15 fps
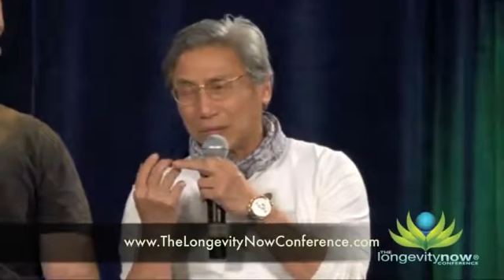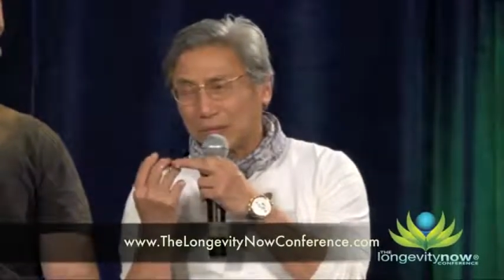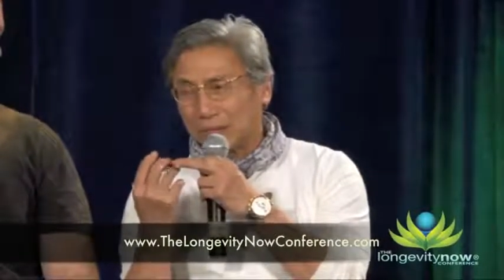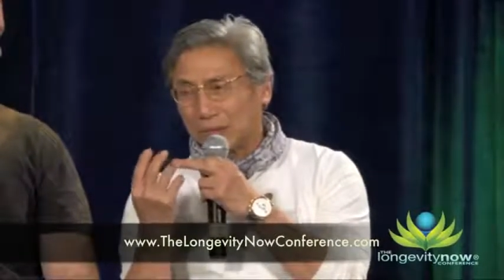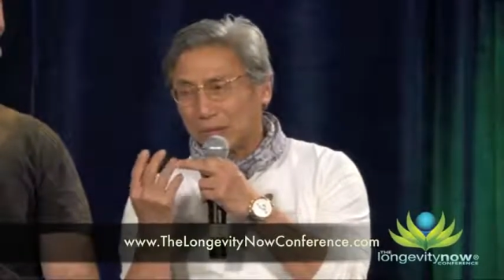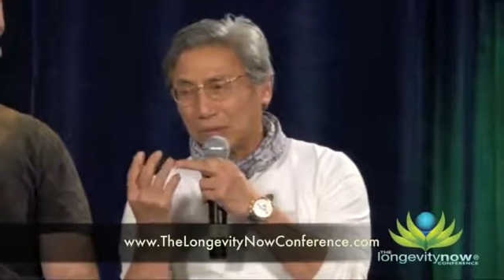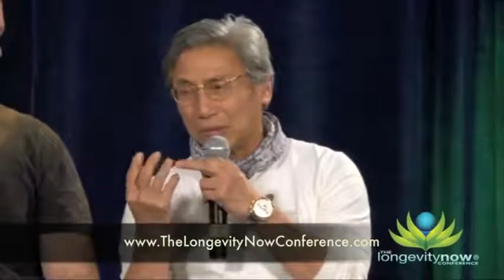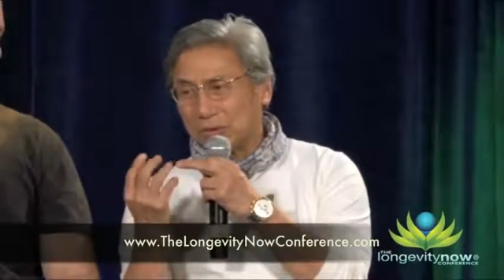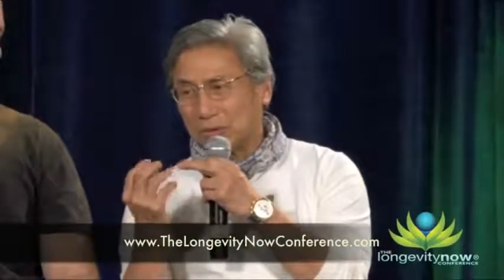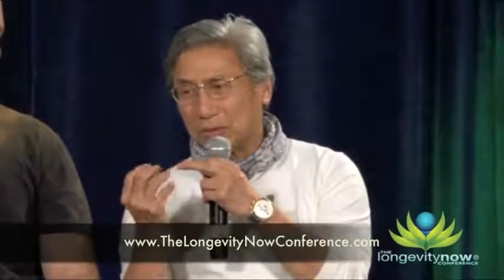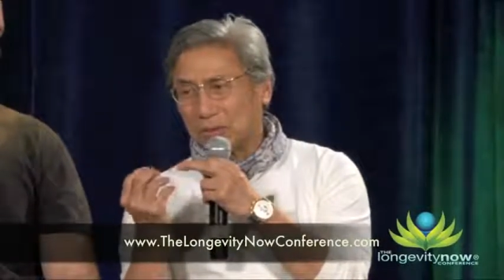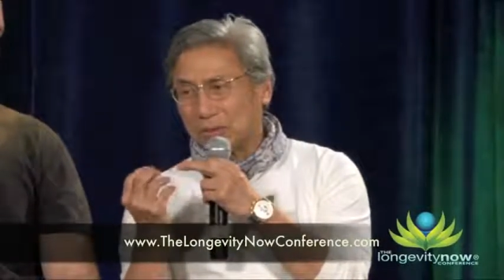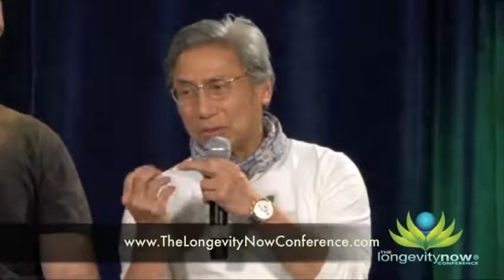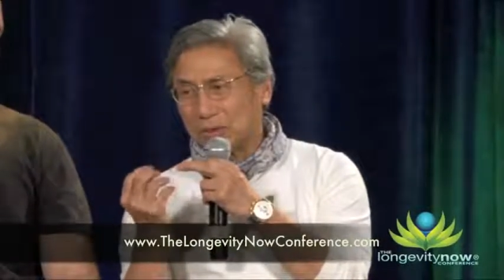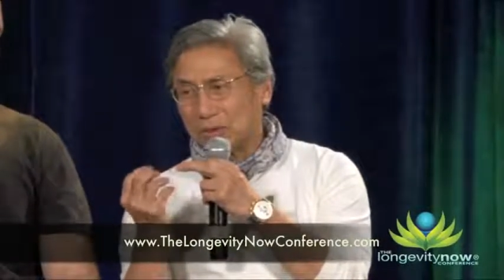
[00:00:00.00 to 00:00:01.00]
tells you
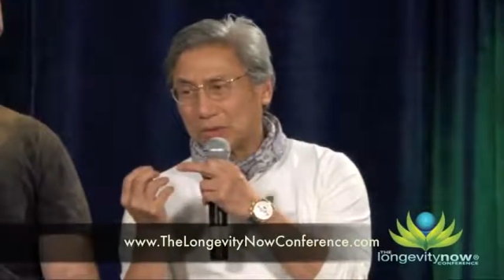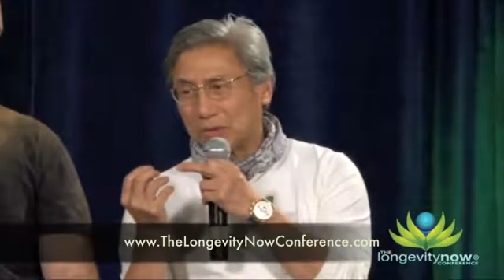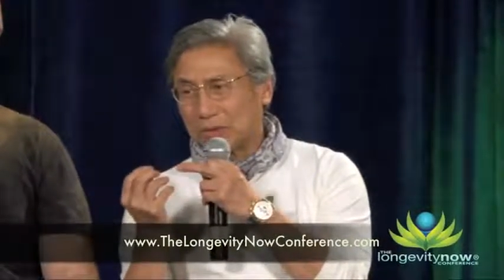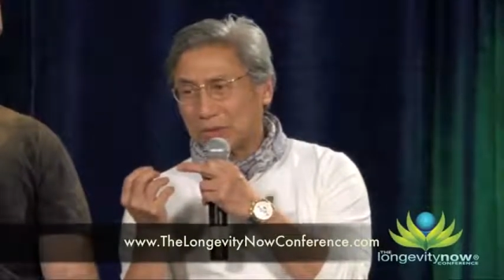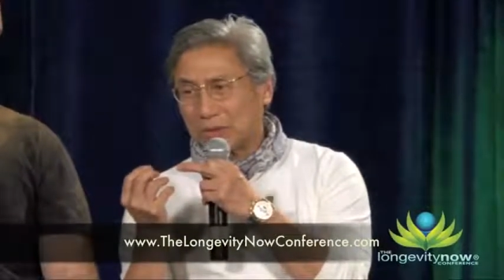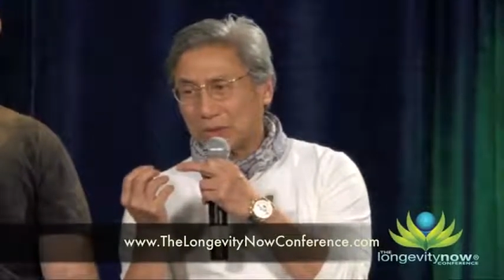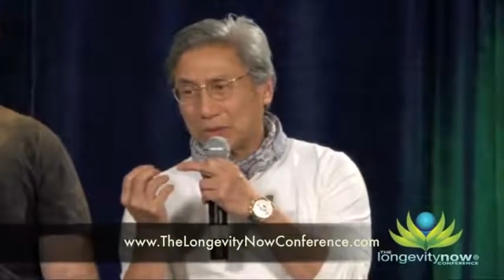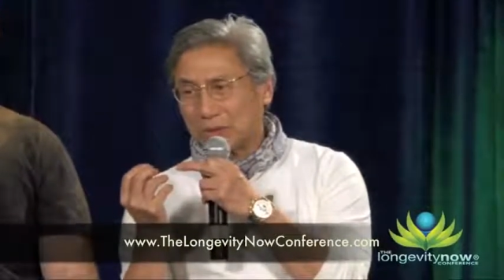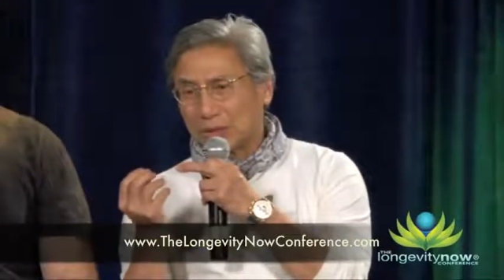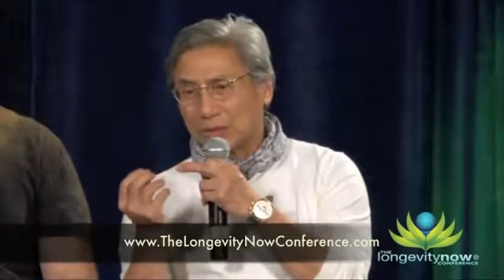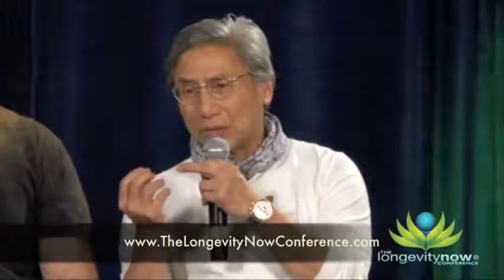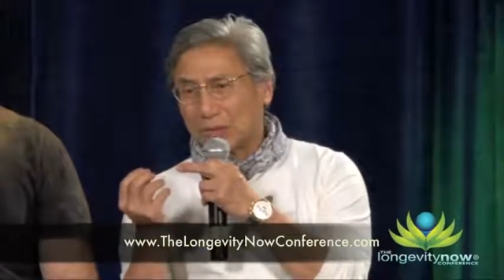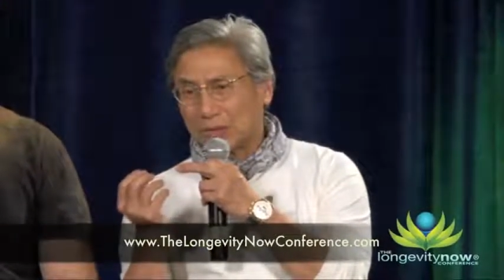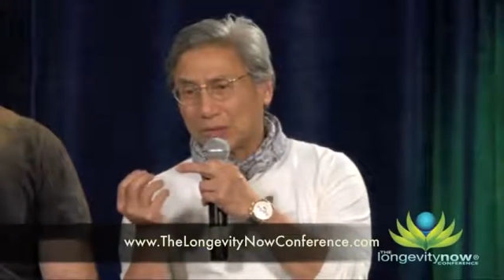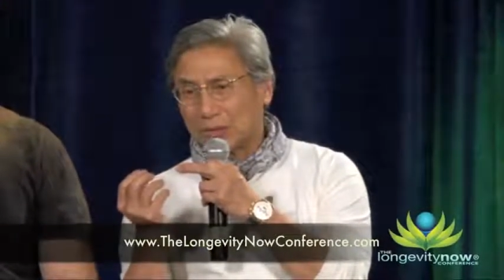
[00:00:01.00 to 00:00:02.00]
how much
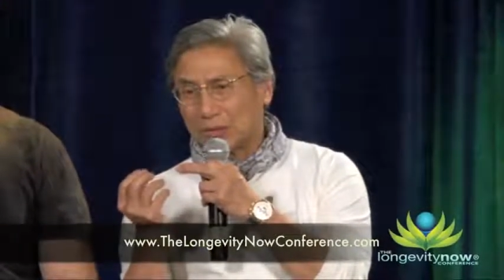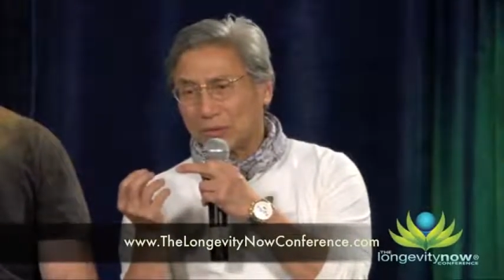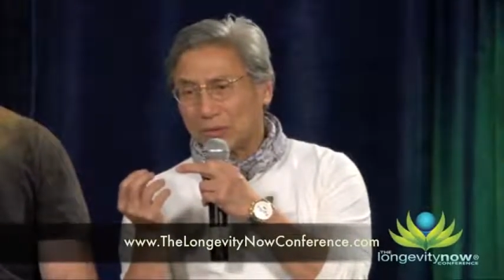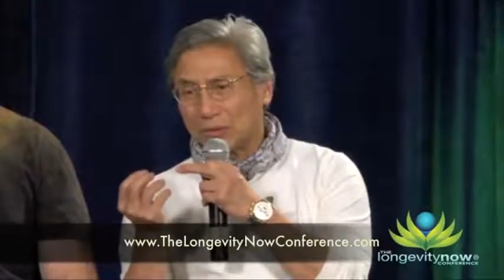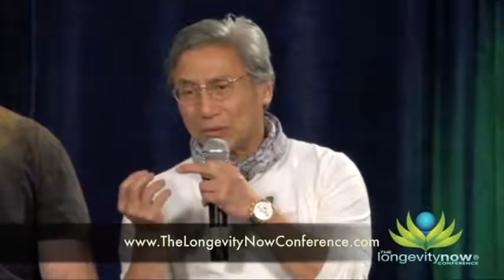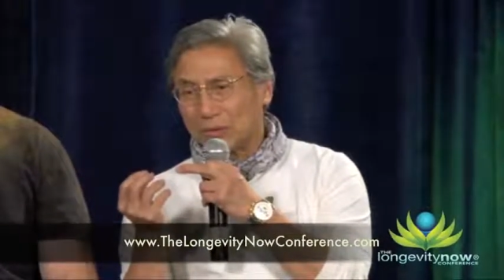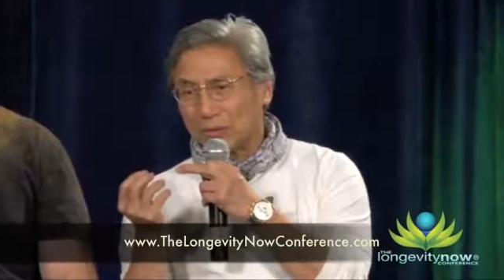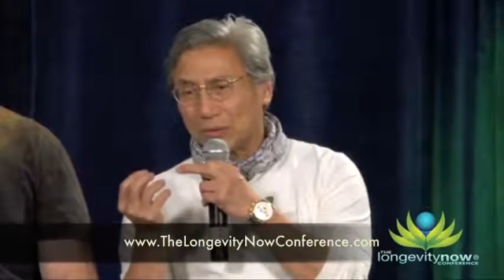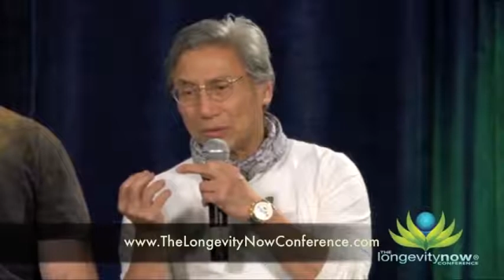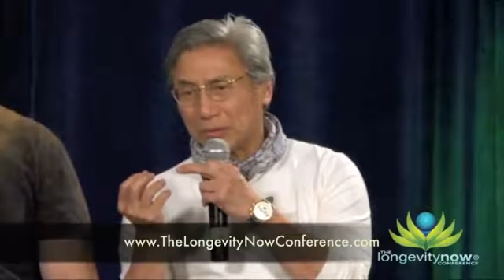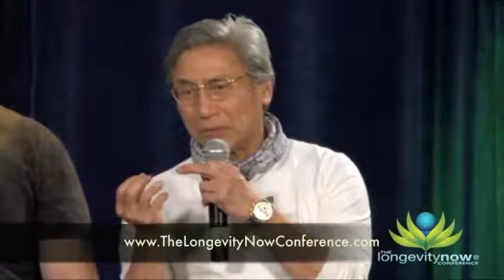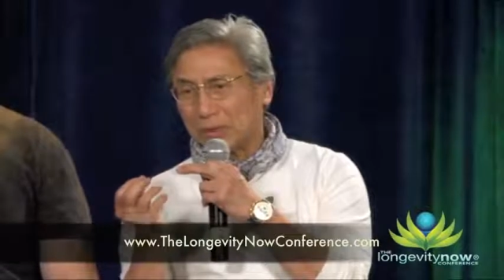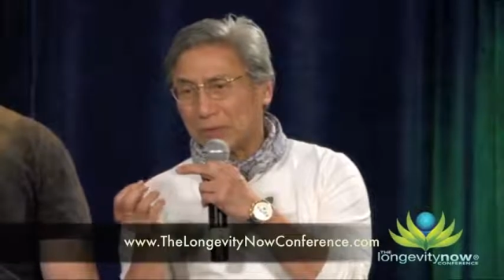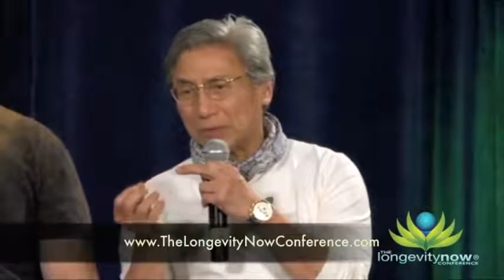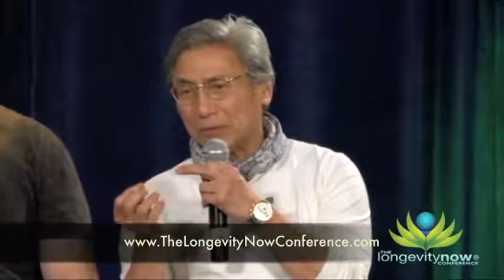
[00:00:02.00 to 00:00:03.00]
testosterone your mother
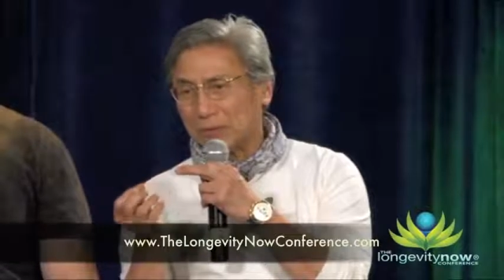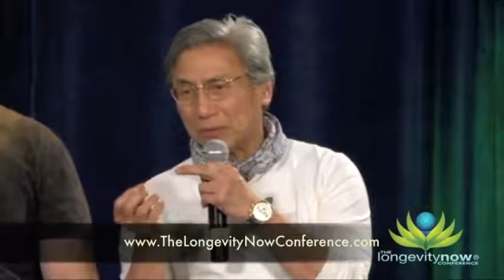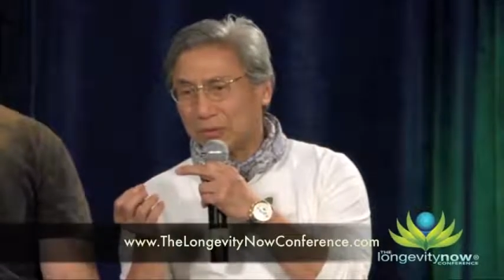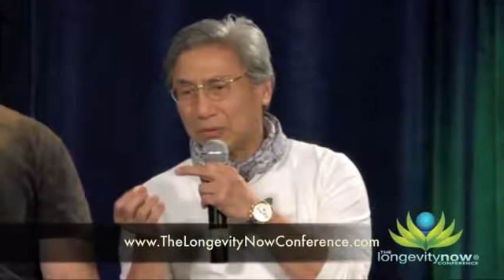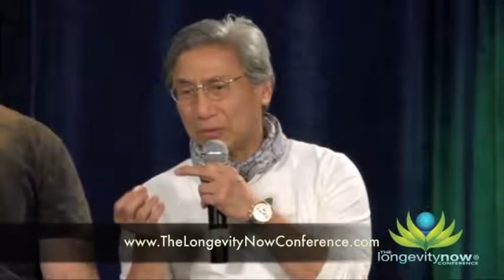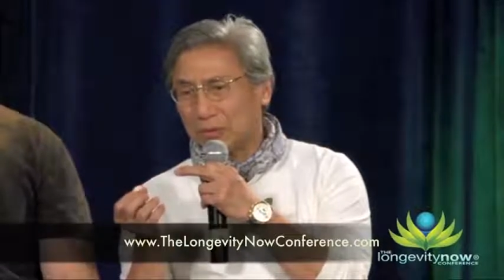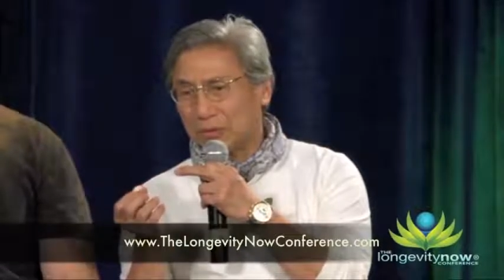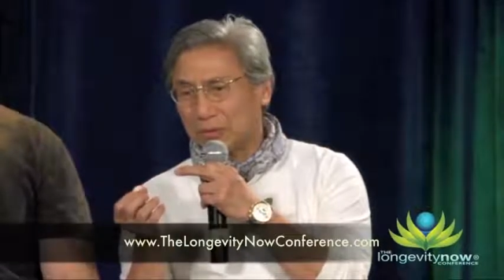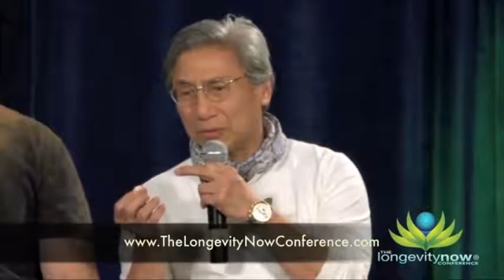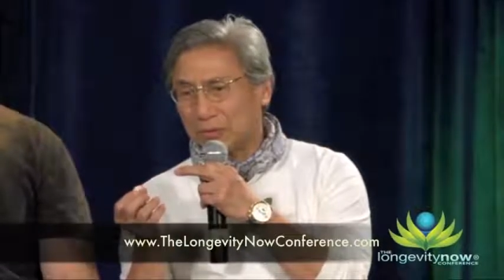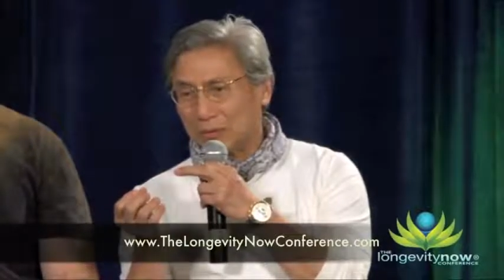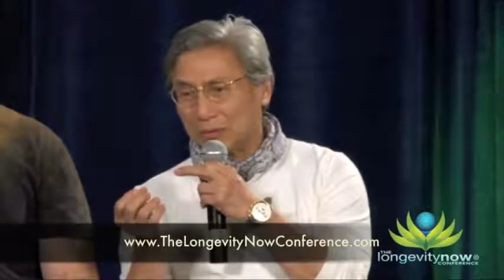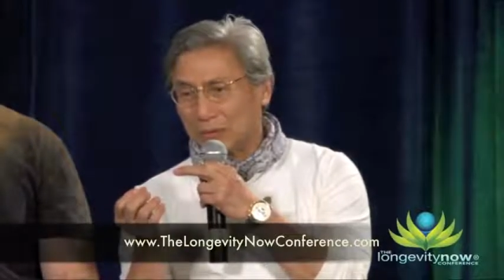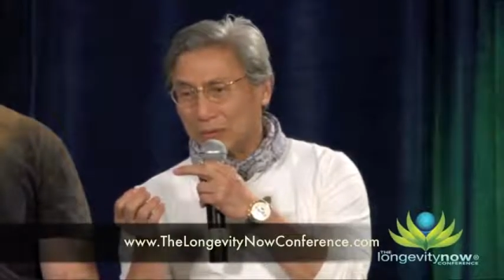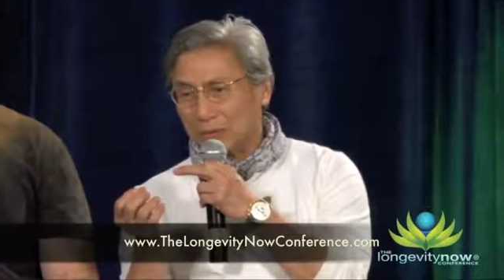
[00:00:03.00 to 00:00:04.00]
gave you
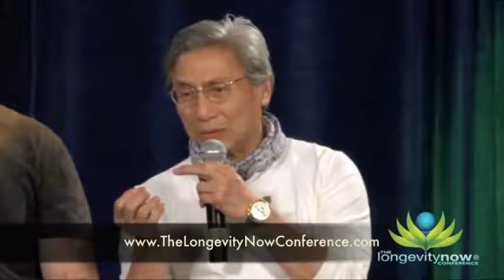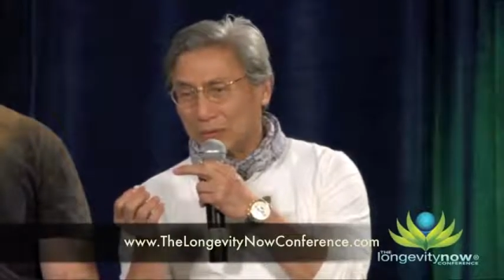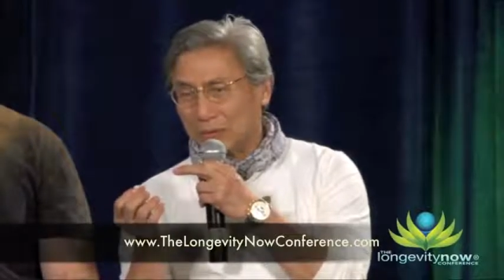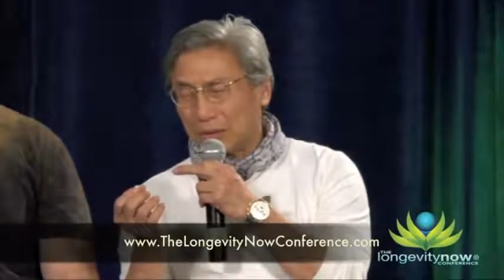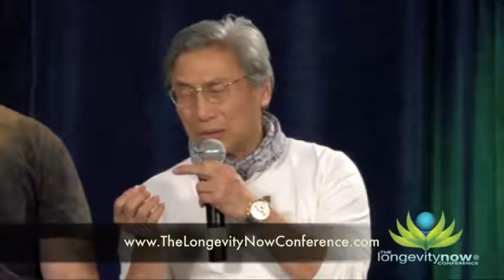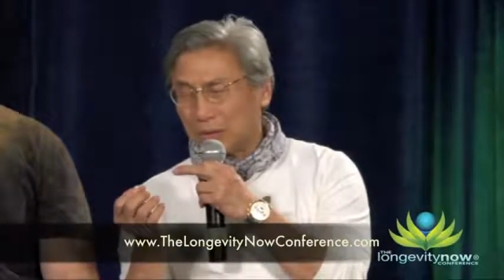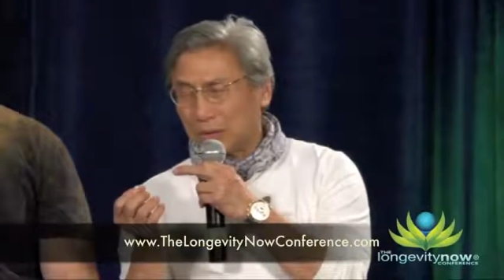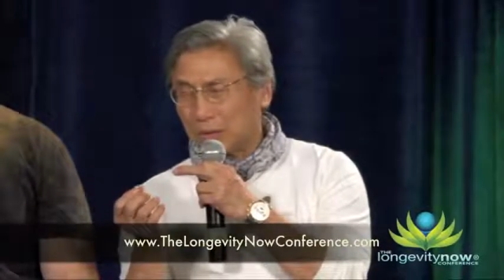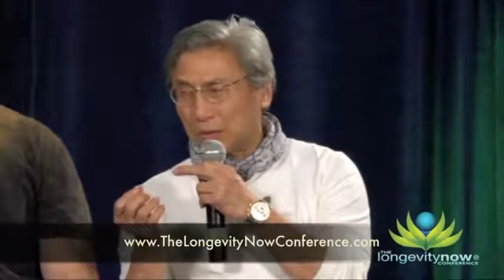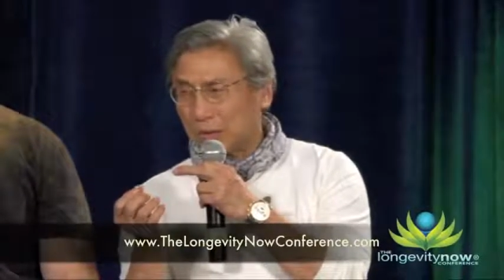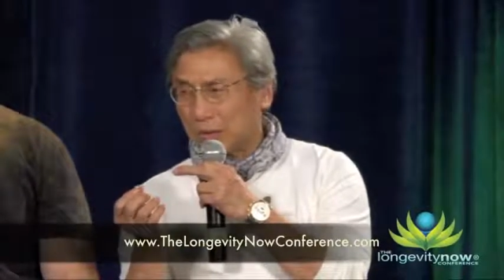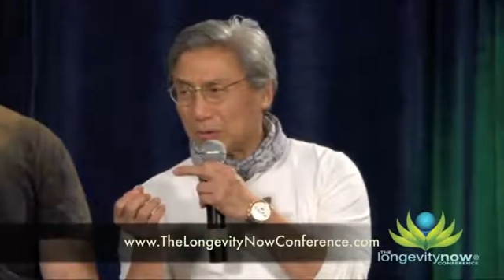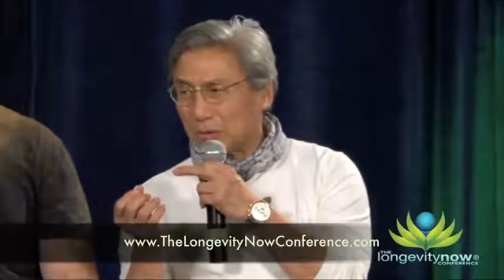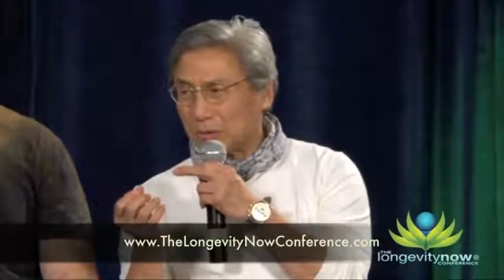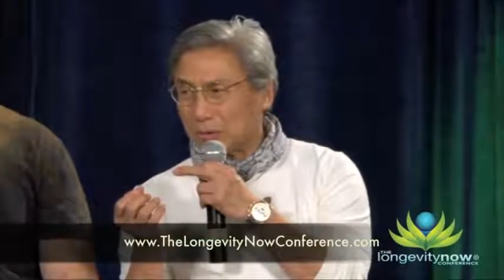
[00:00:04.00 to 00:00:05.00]
in
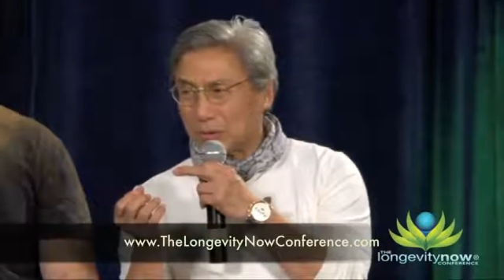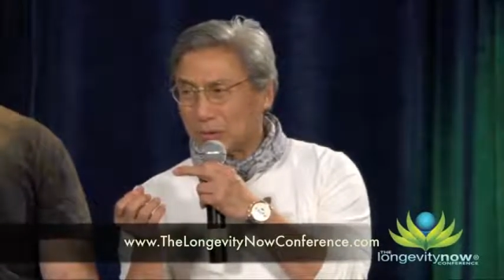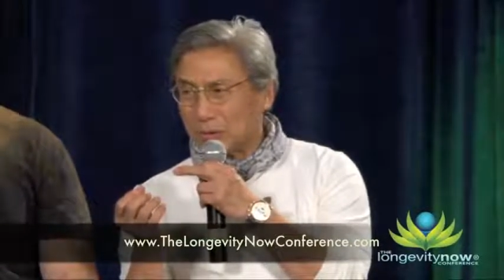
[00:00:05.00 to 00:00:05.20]
utero.